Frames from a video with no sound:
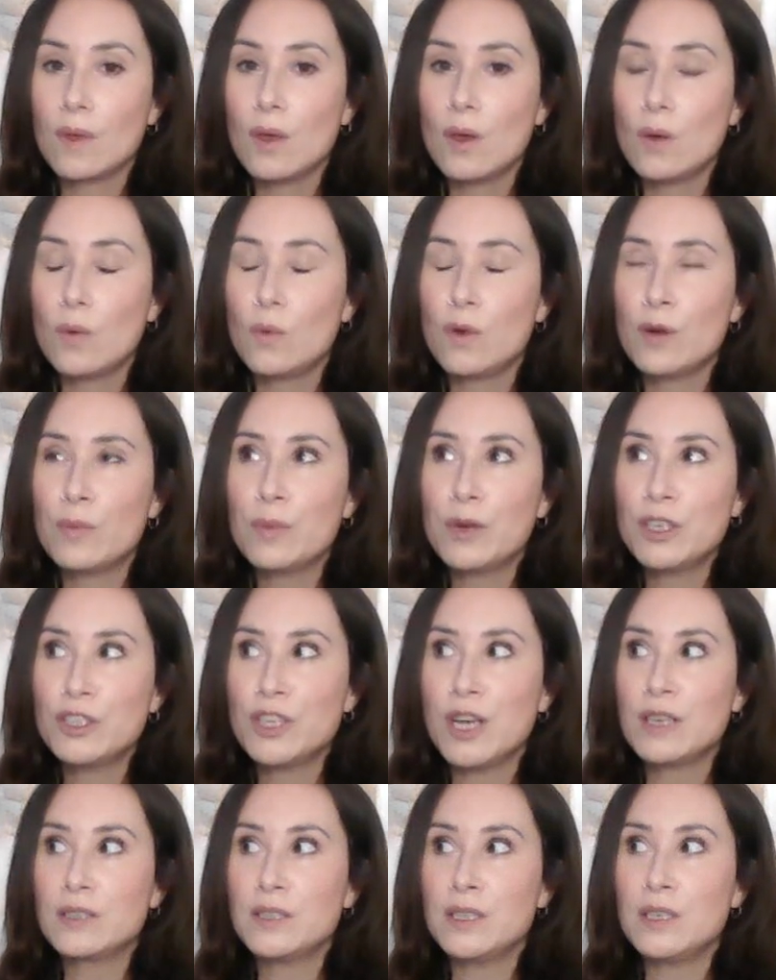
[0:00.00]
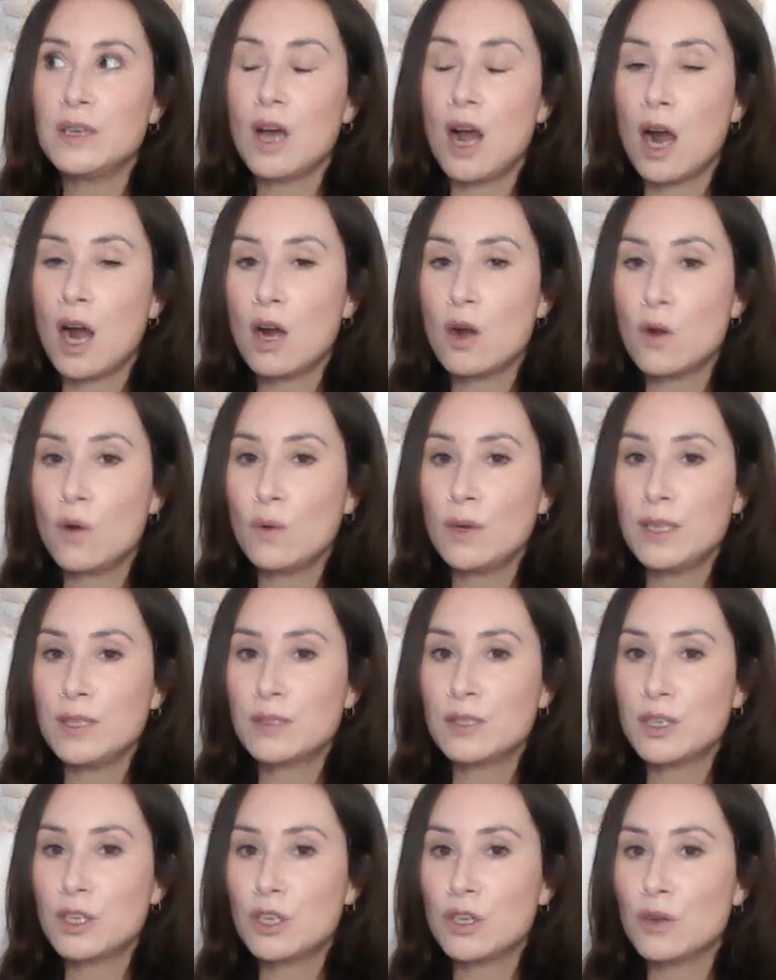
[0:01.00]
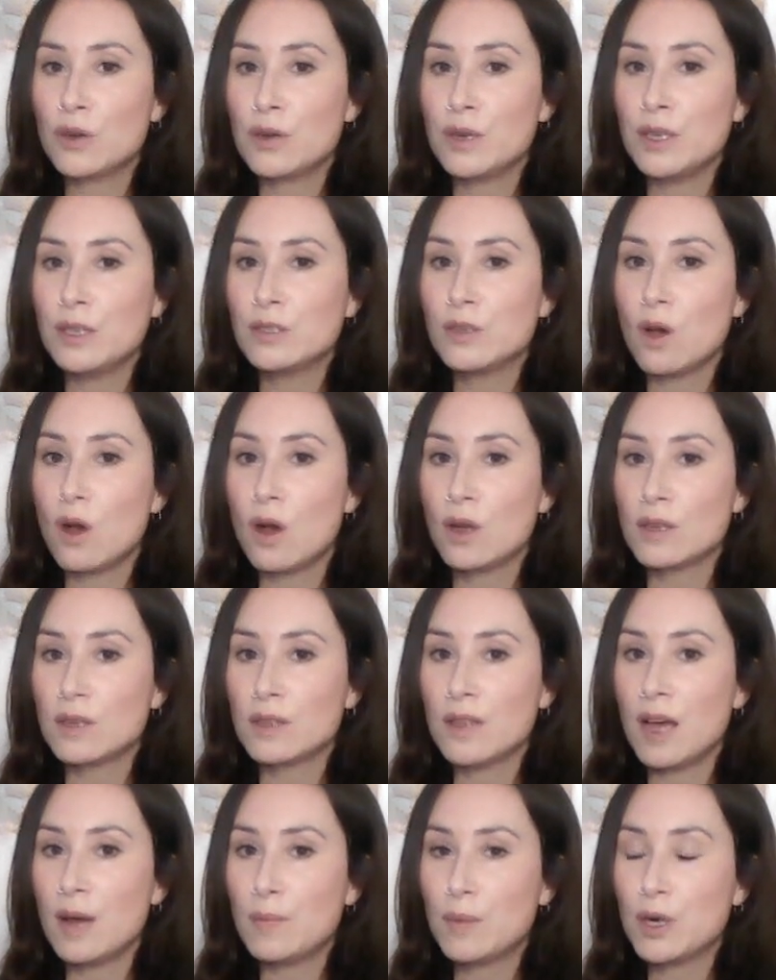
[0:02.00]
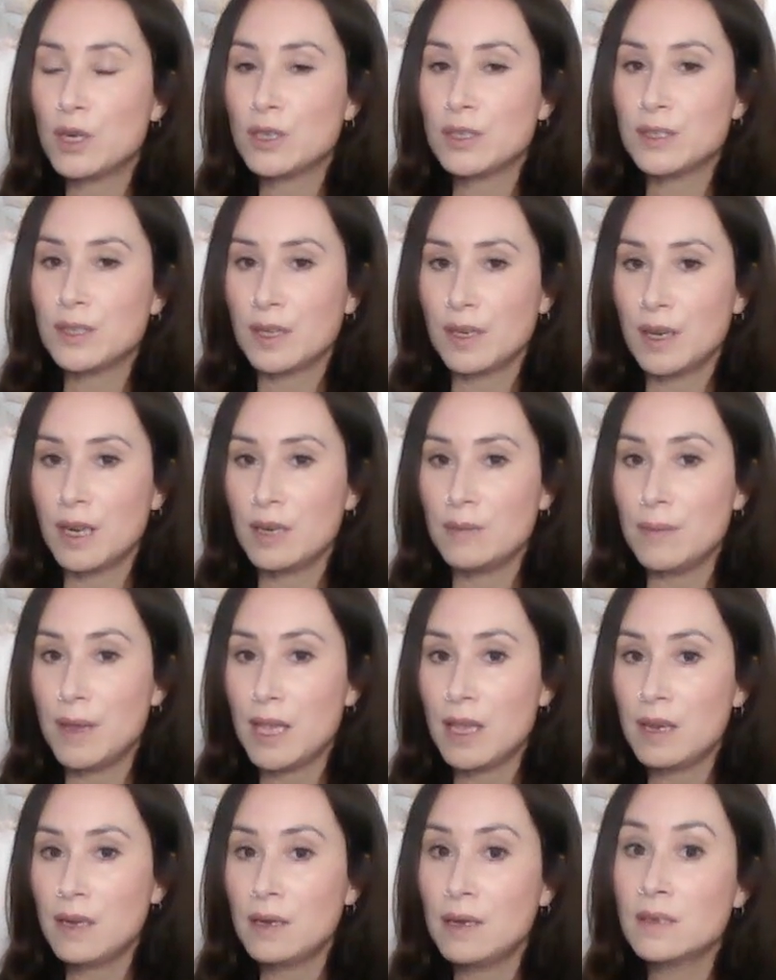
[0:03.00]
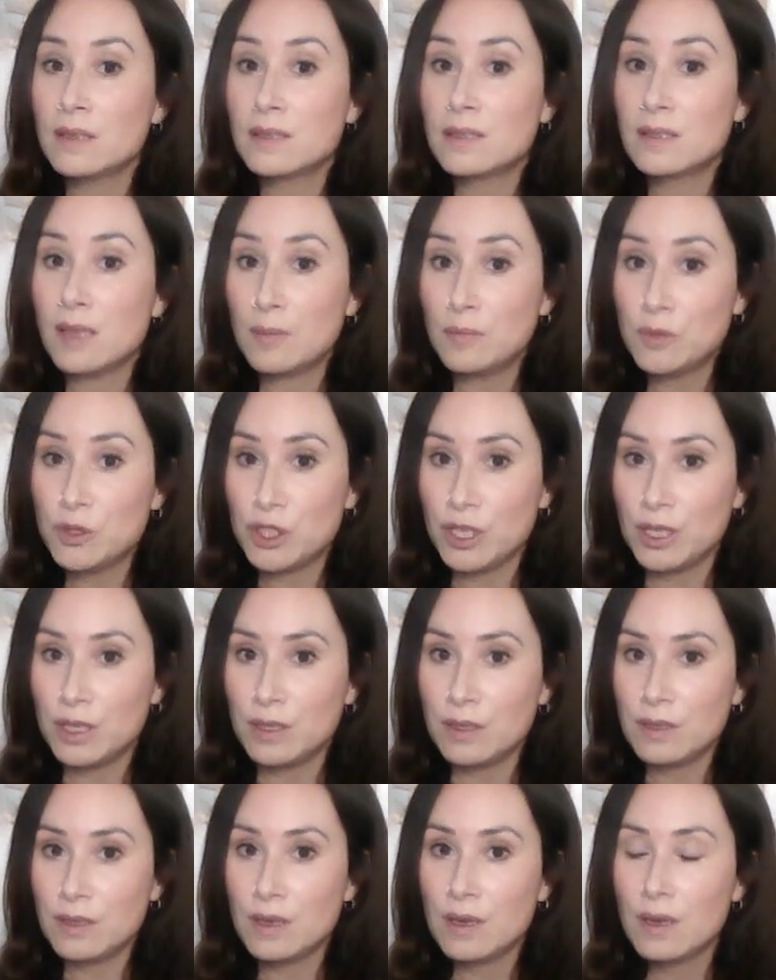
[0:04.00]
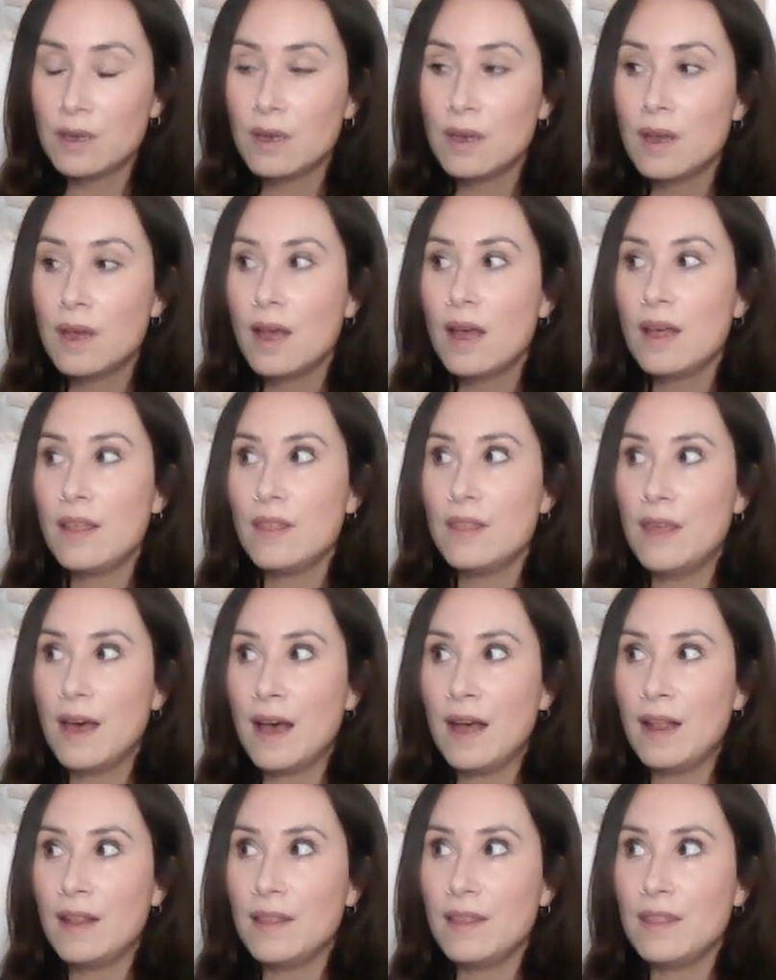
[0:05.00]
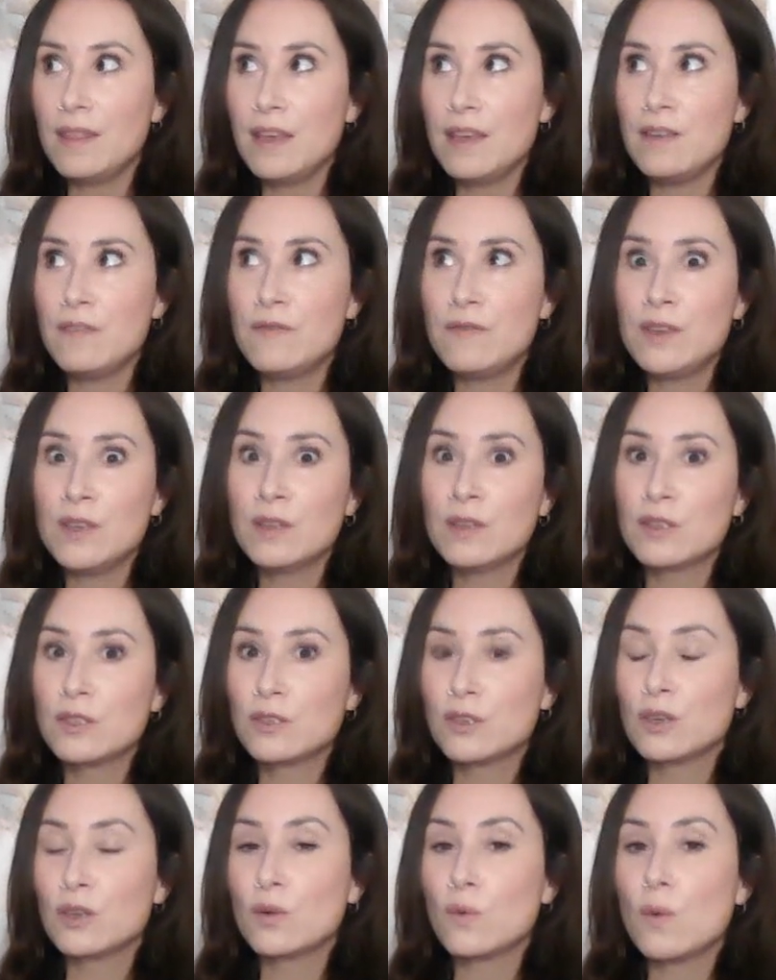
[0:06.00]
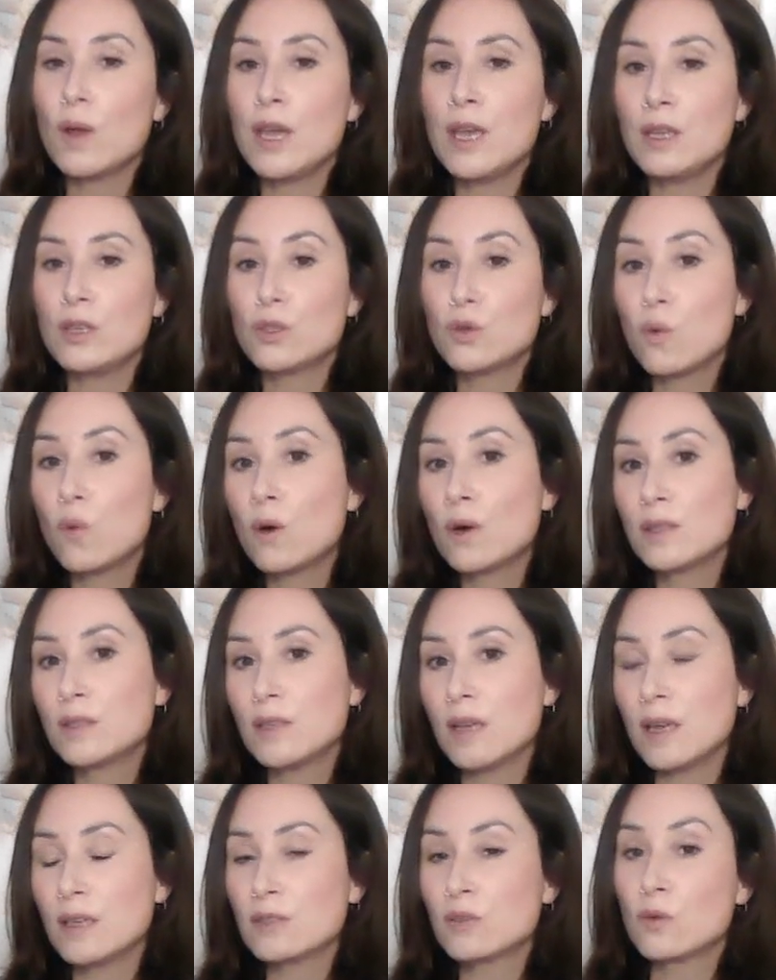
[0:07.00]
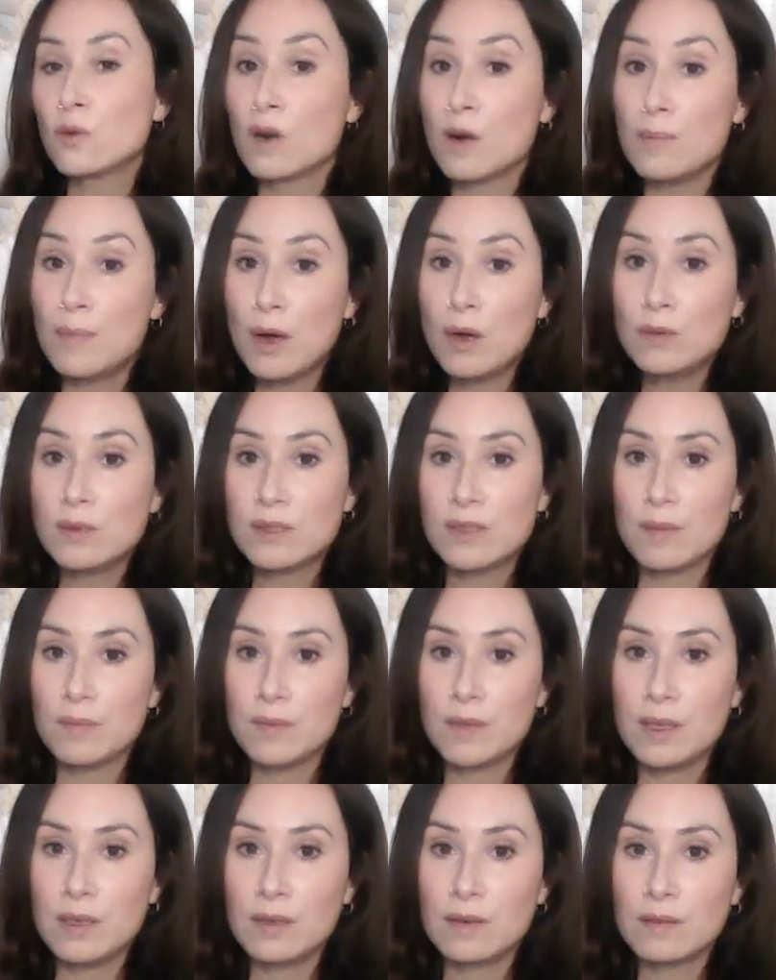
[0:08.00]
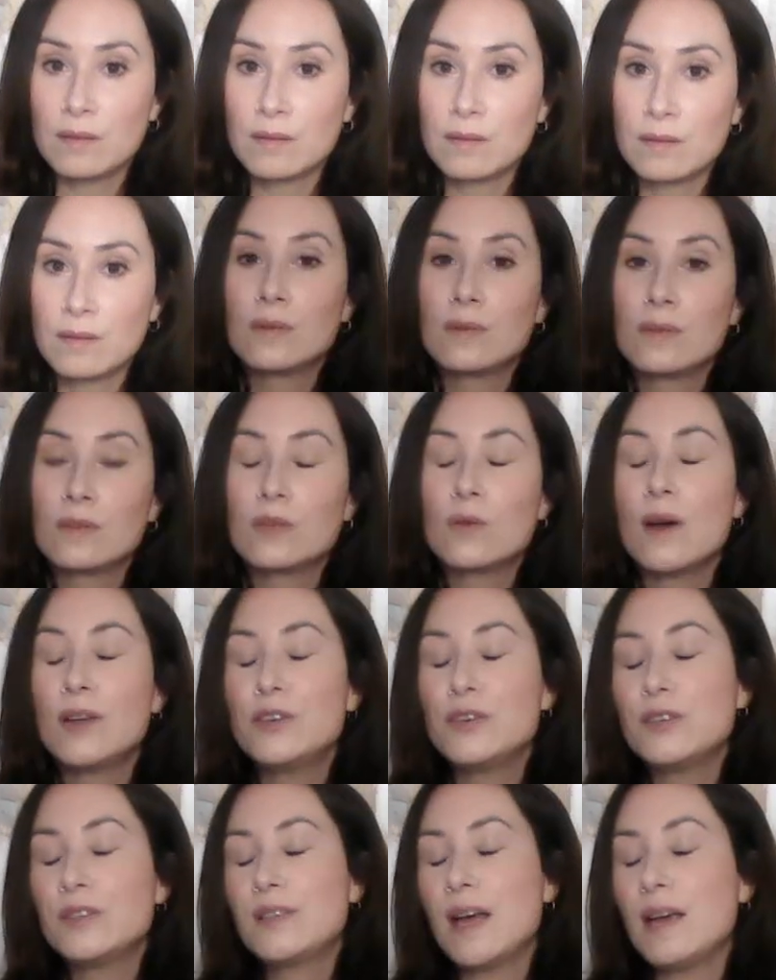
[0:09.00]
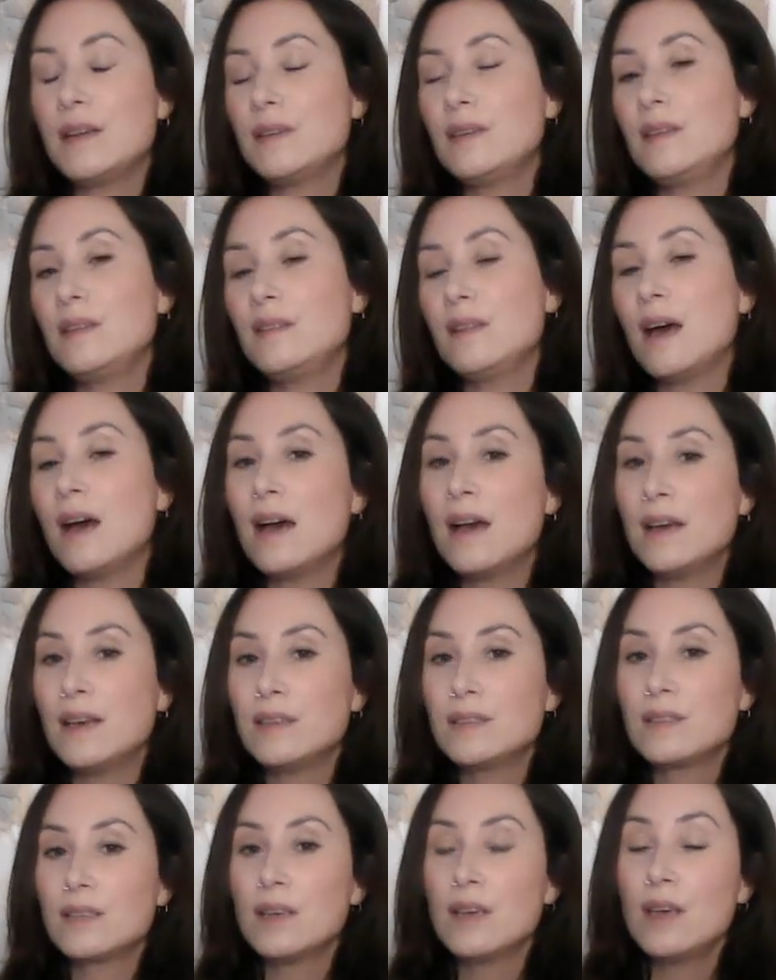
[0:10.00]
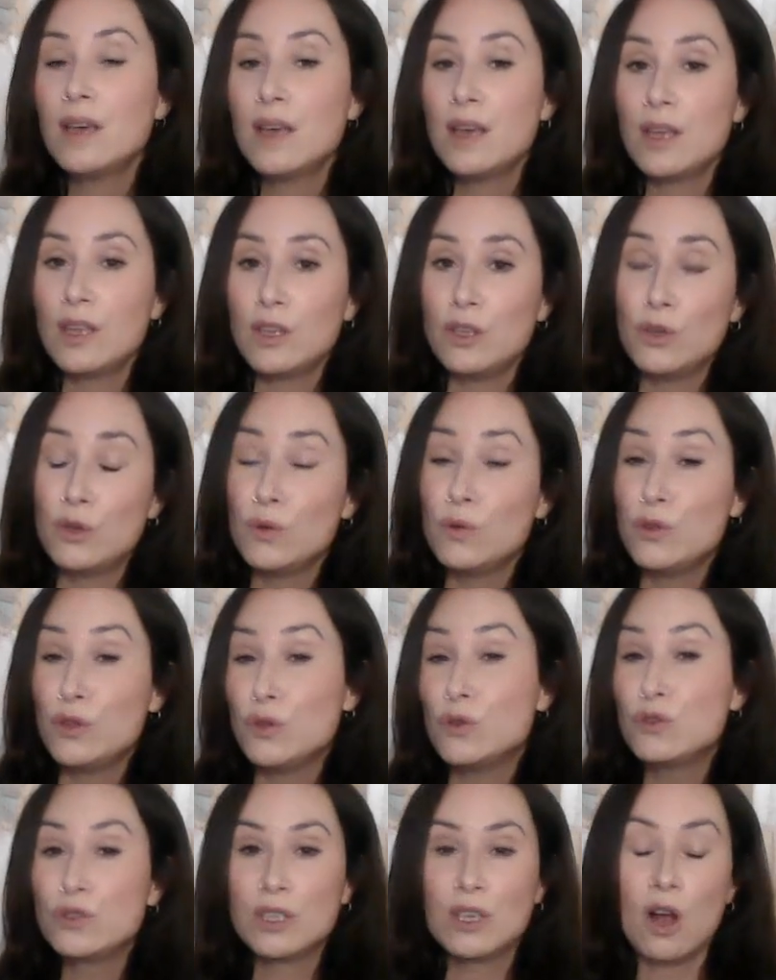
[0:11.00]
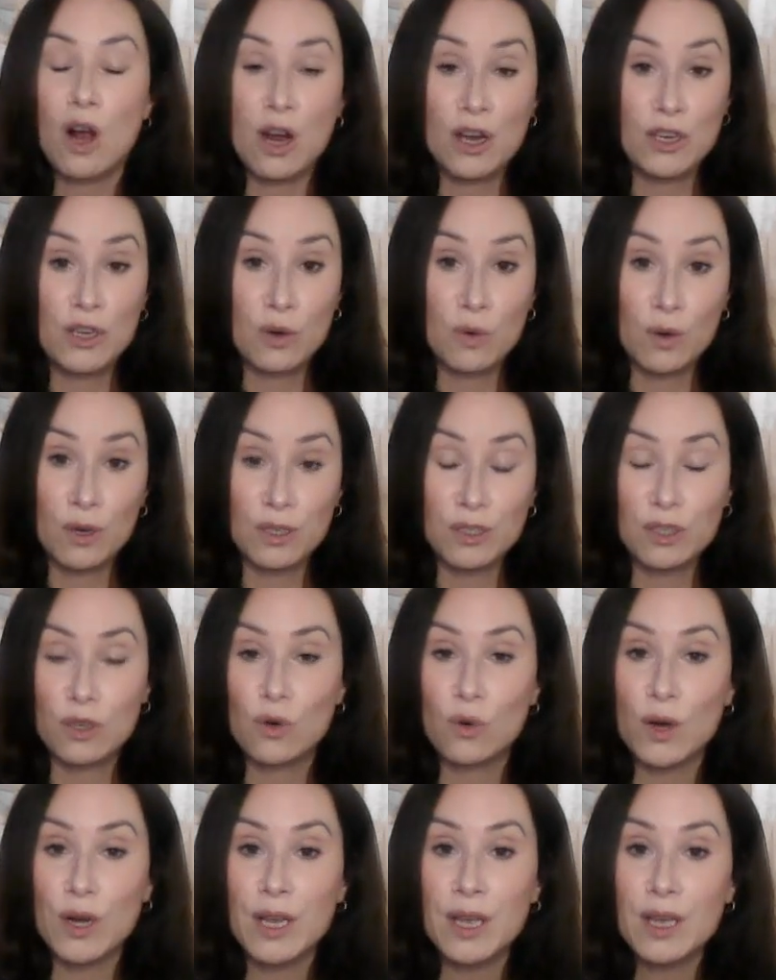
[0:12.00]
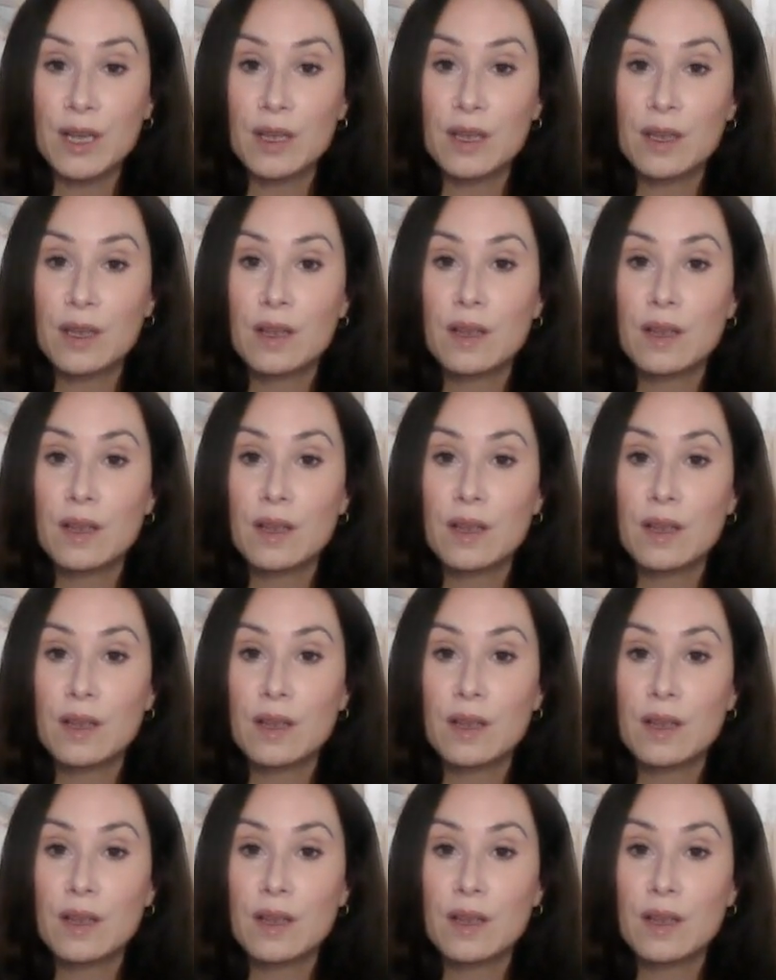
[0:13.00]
We're projecting our own insecurities onto that person and making an assumption that they feel a certain way towards us or about something. So understanding that you usually are your worst critic,